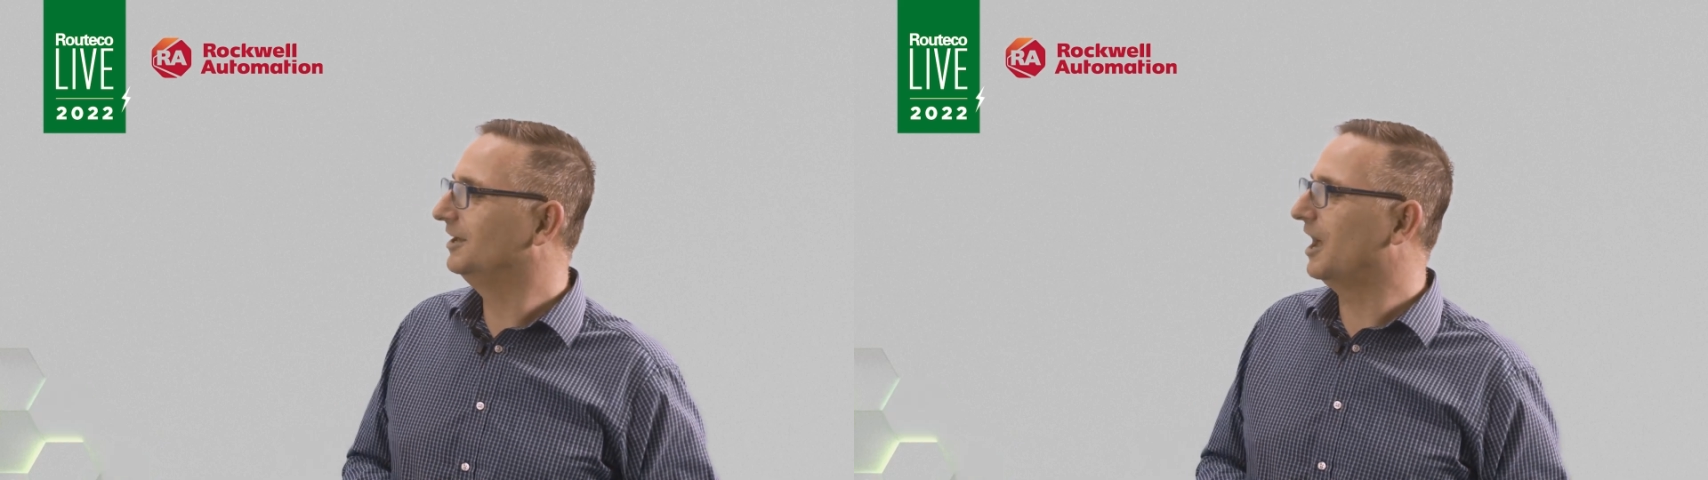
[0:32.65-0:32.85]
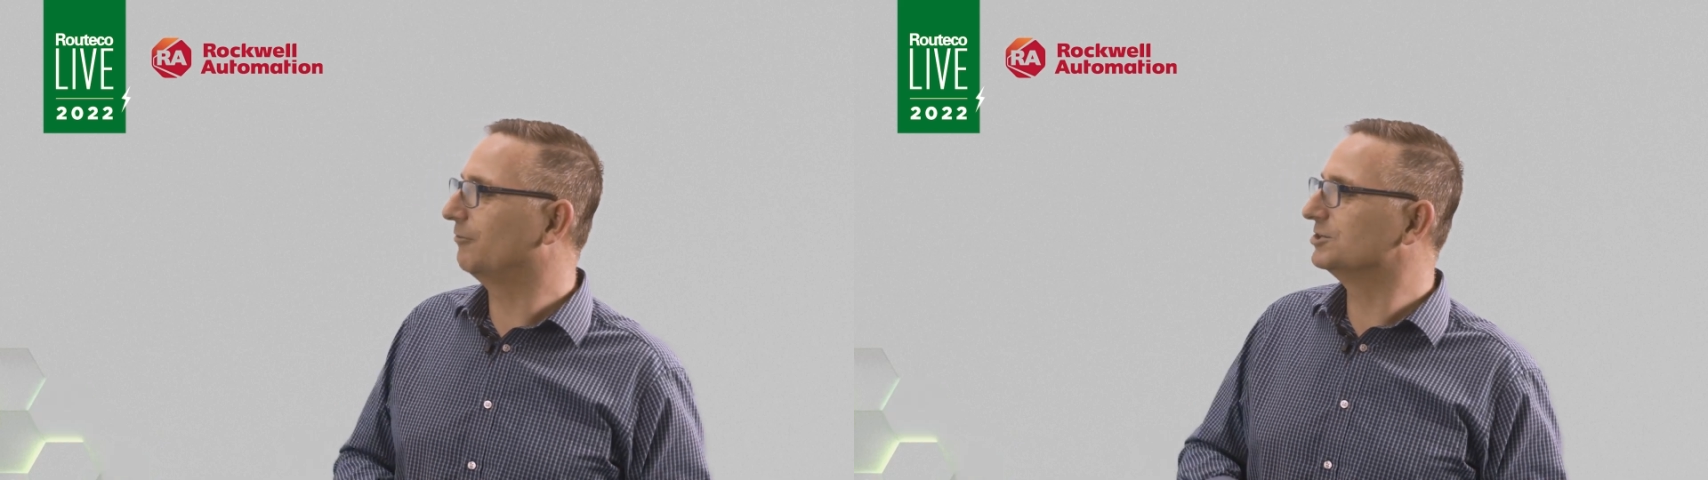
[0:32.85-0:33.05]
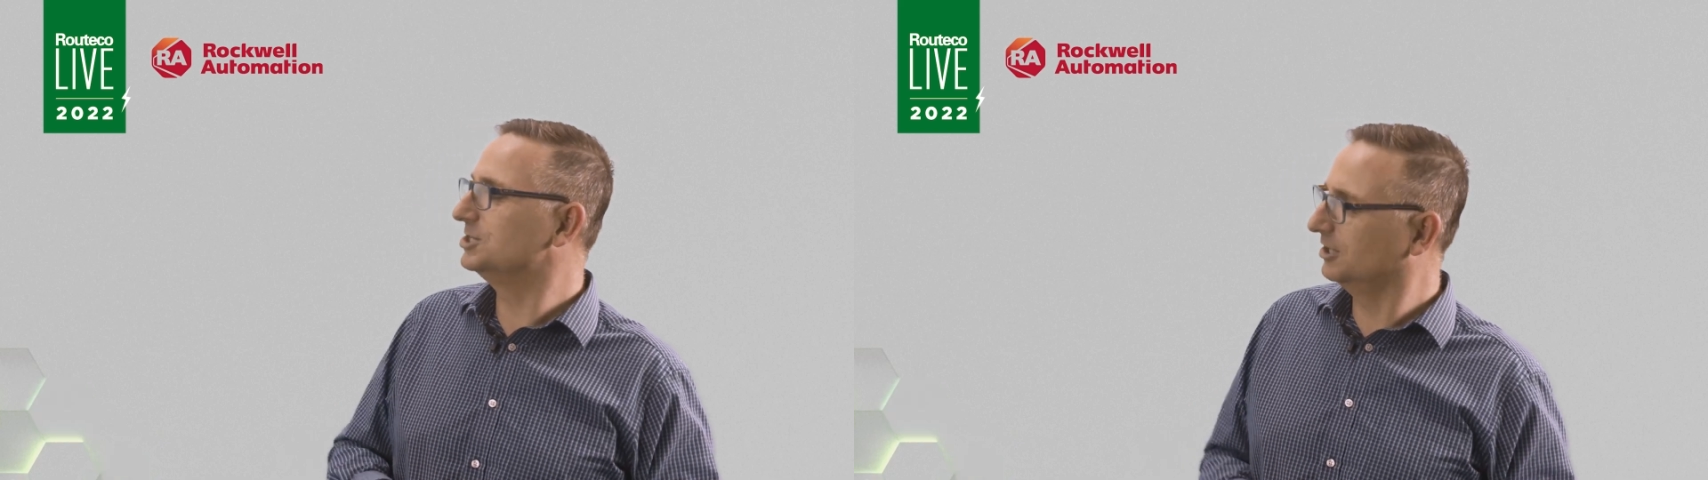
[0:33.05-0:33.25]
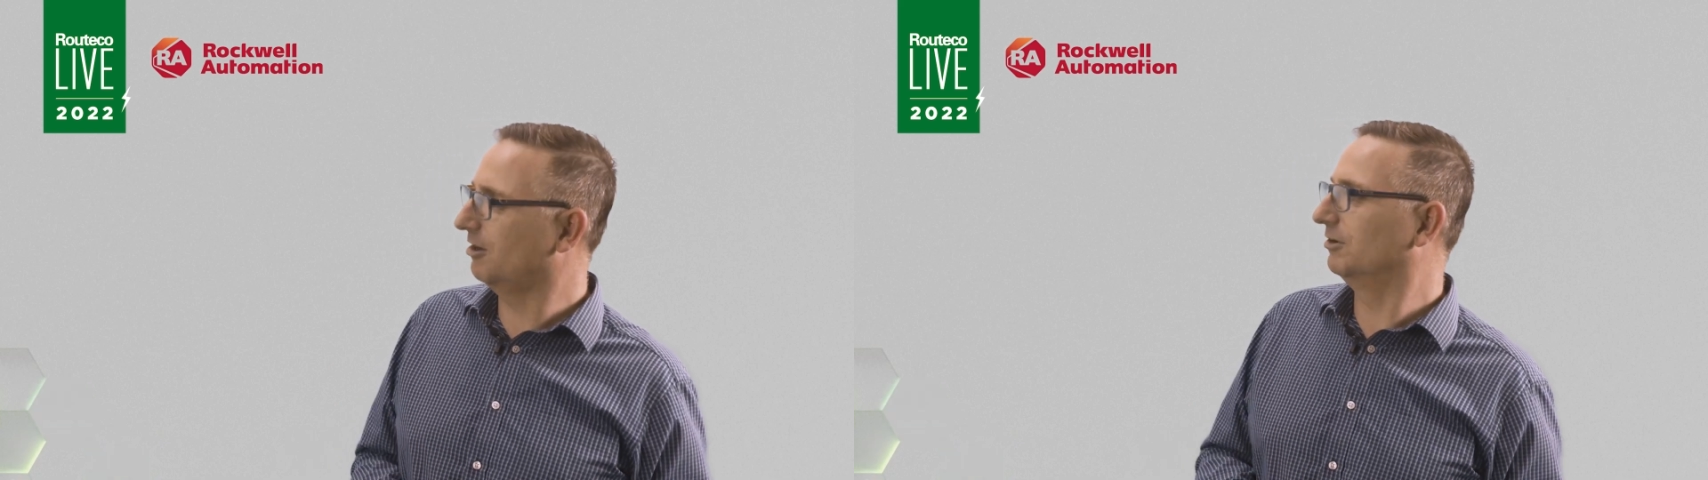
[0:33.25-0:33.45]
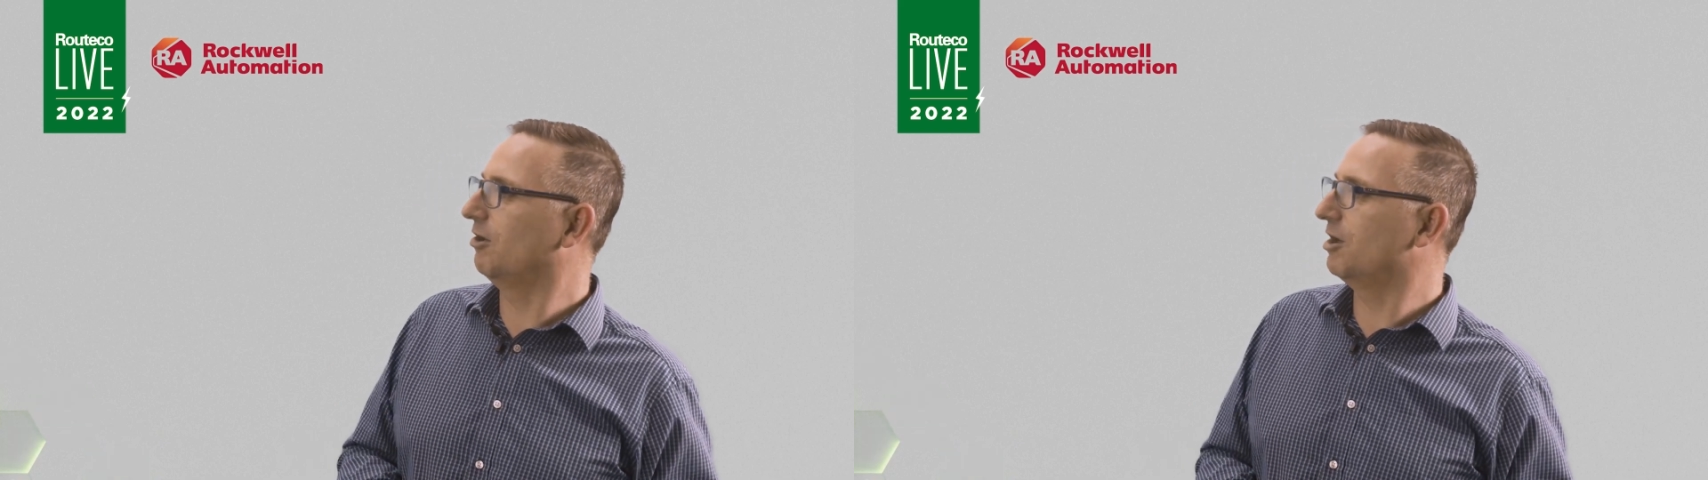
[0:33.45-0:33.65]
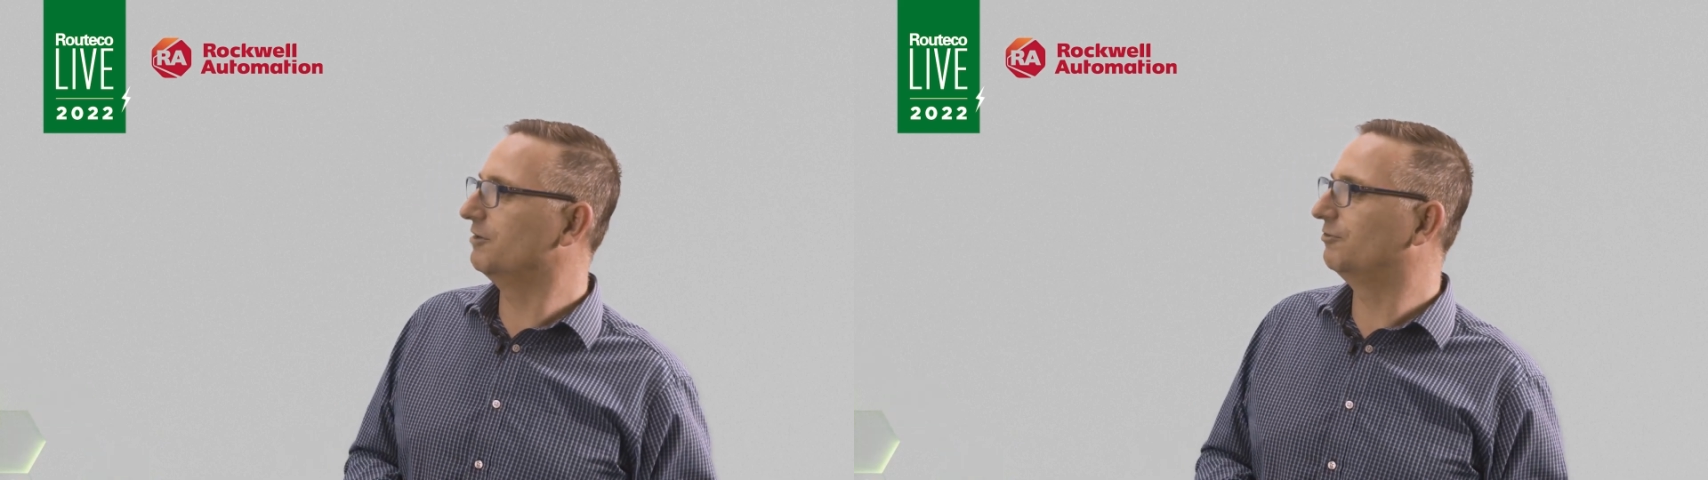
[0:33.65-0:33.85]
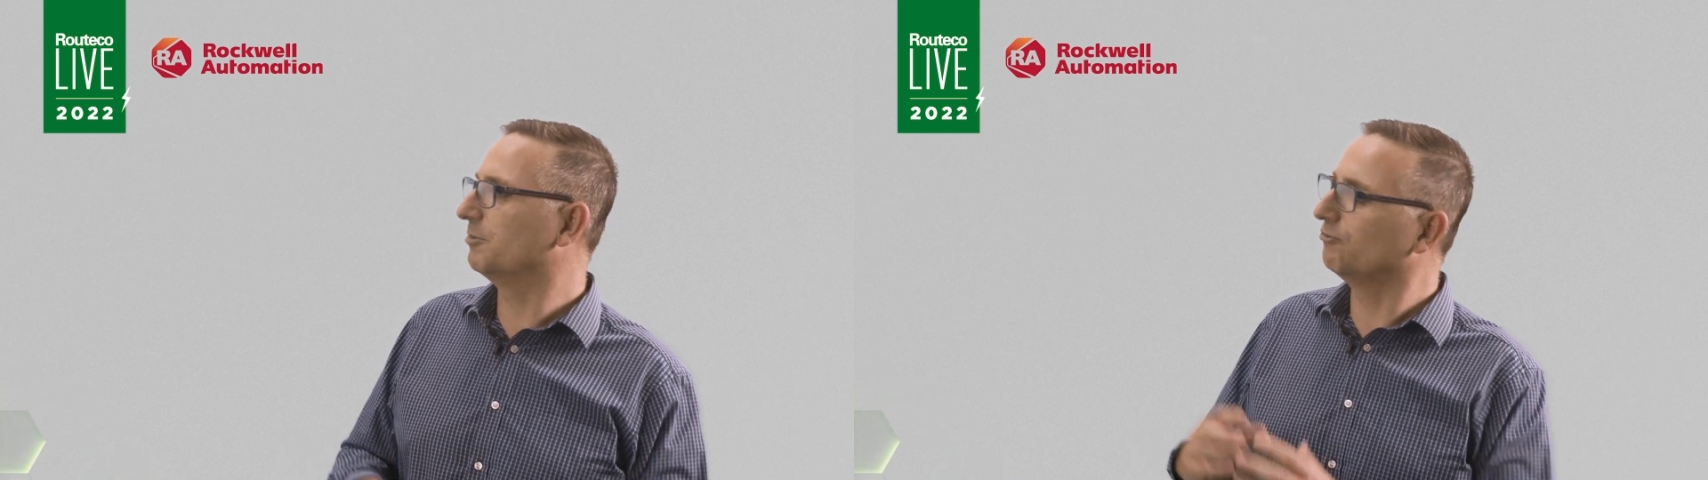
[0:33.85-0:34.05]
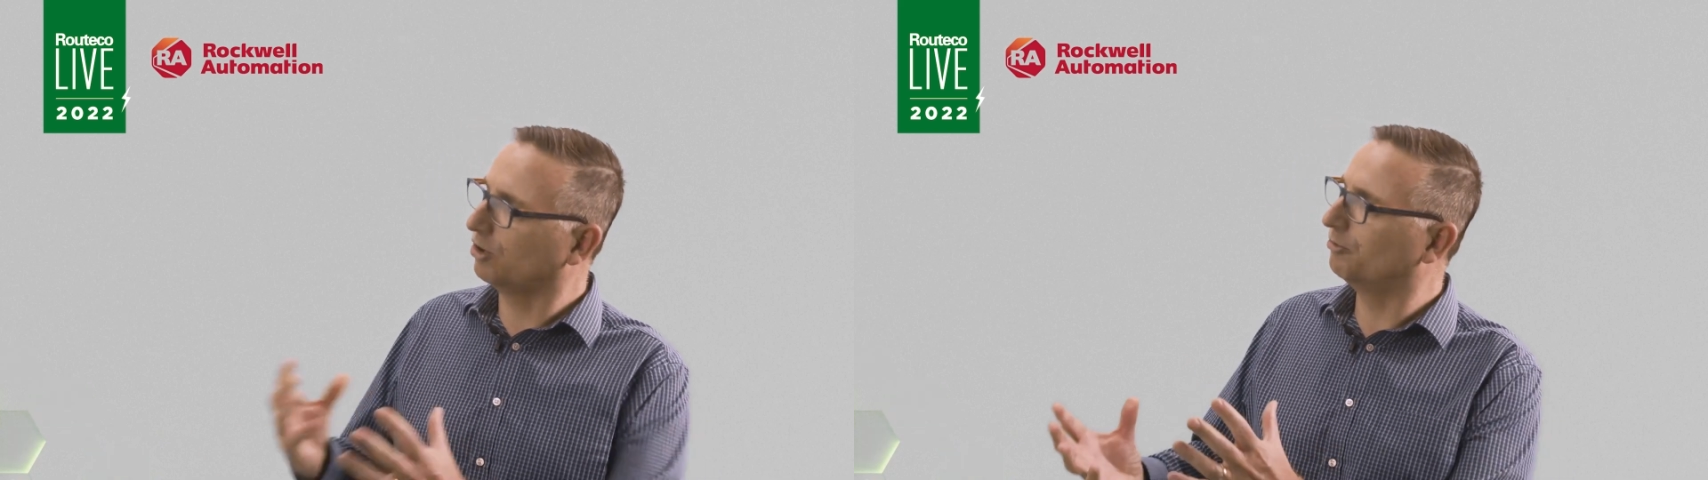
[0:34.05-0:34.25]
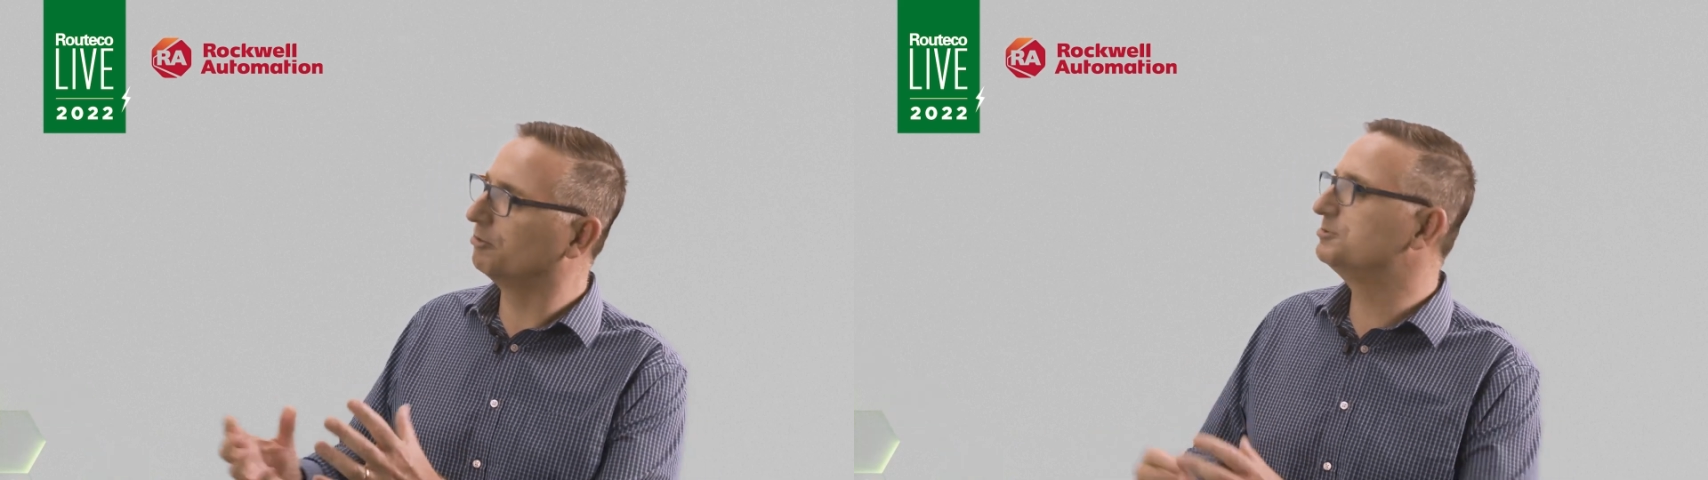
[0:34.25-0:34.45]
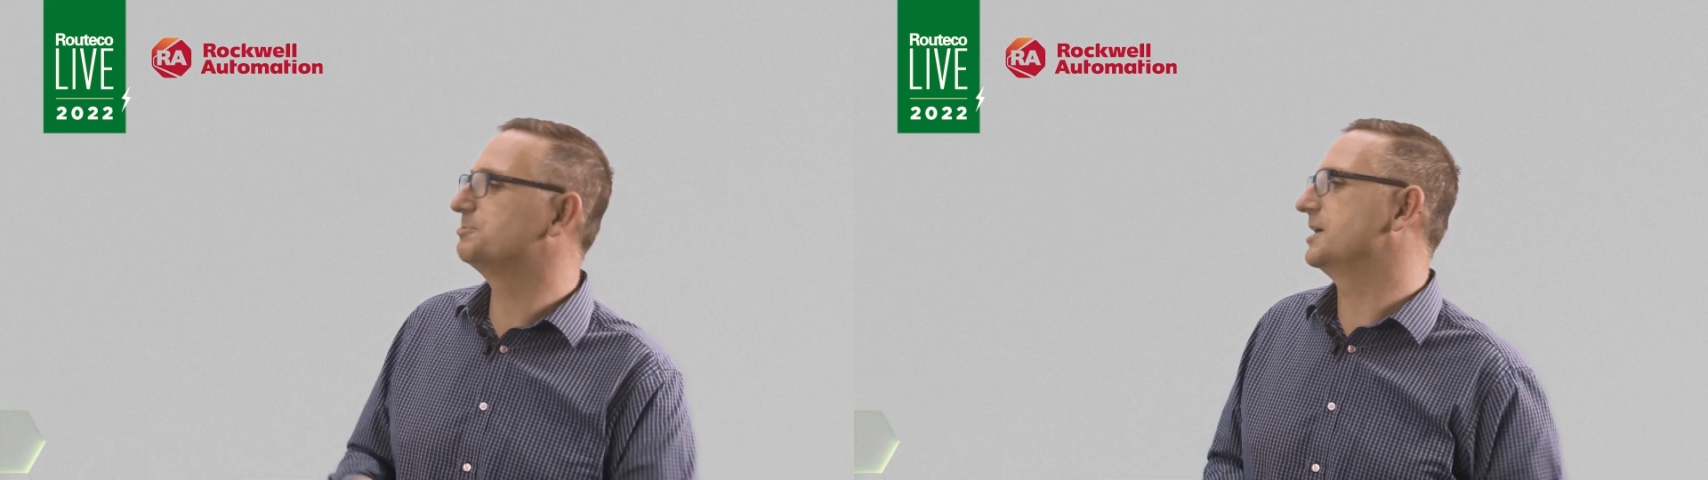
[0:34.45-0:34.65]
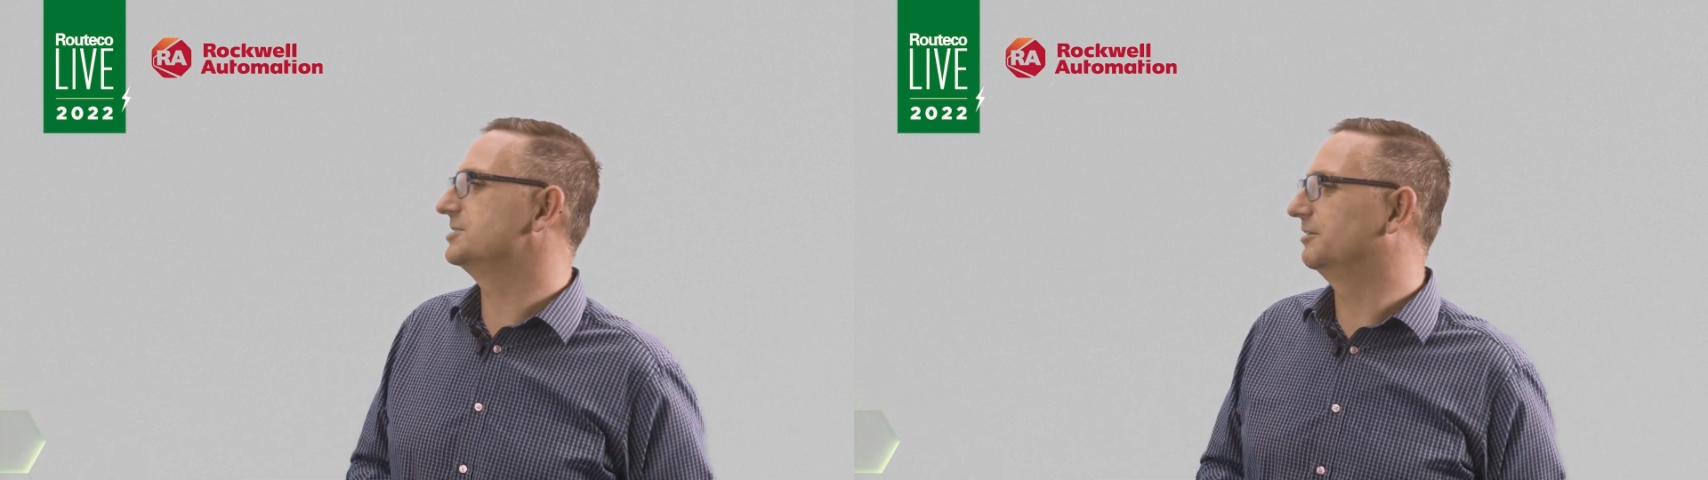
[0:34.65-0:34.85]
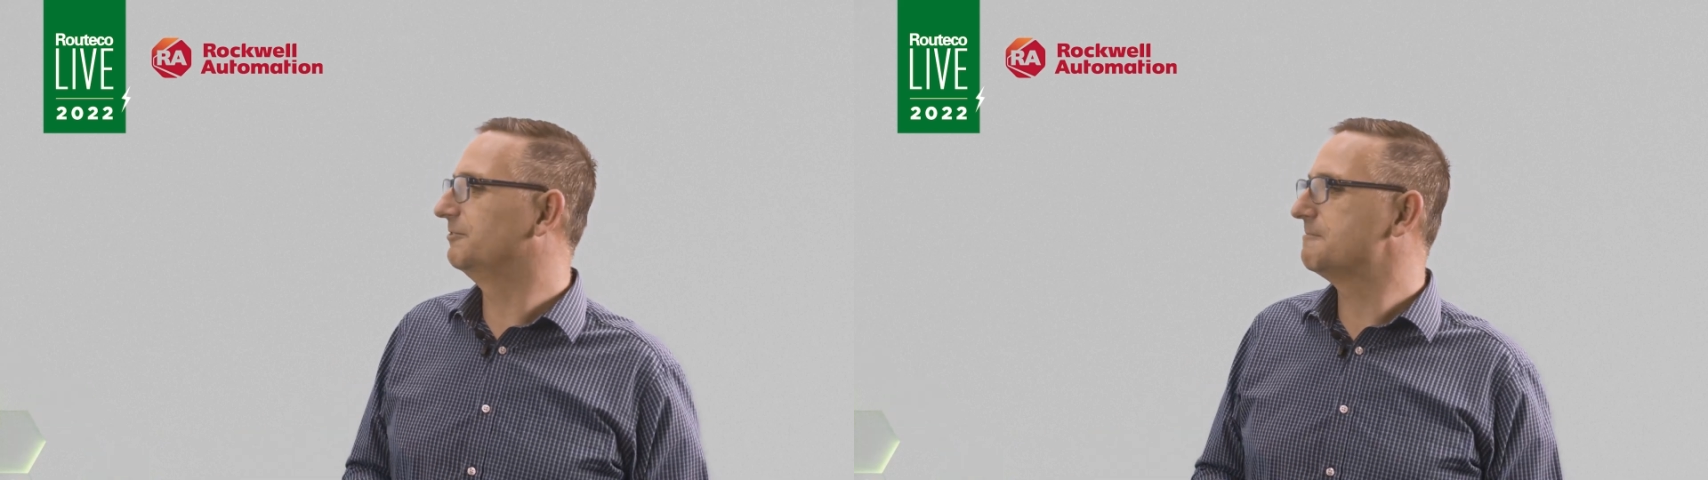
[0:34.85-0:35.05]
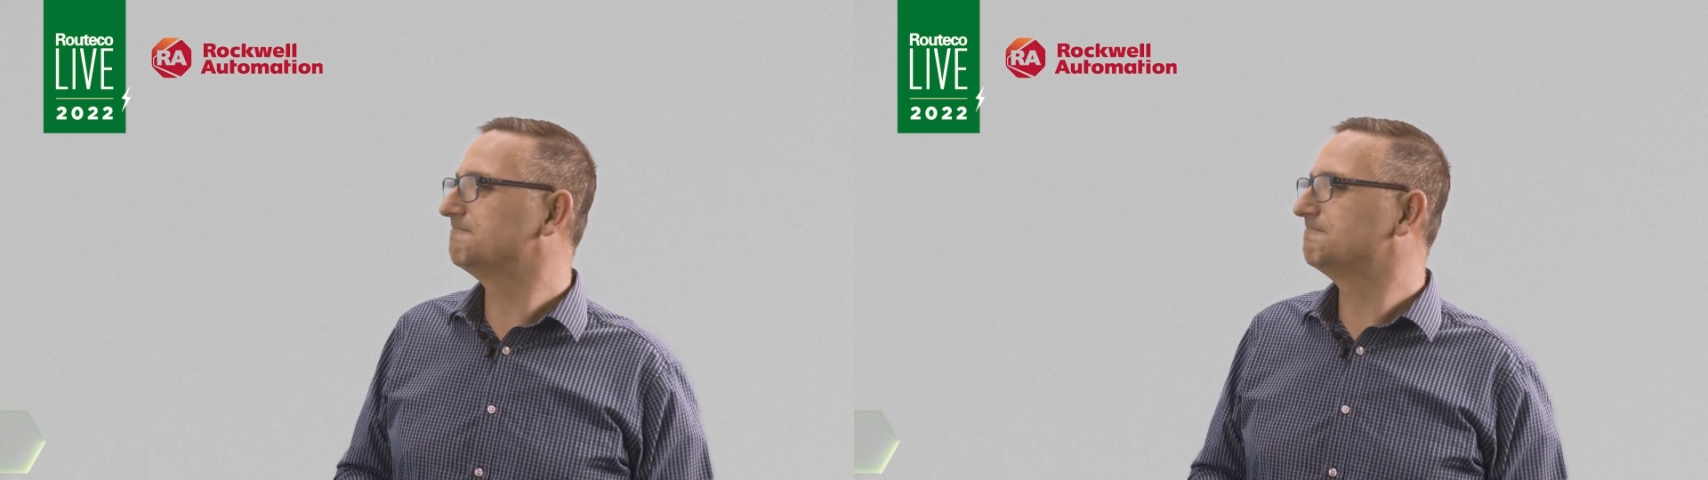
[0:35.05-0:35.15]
at Routeco Live from a Rockwell perspective.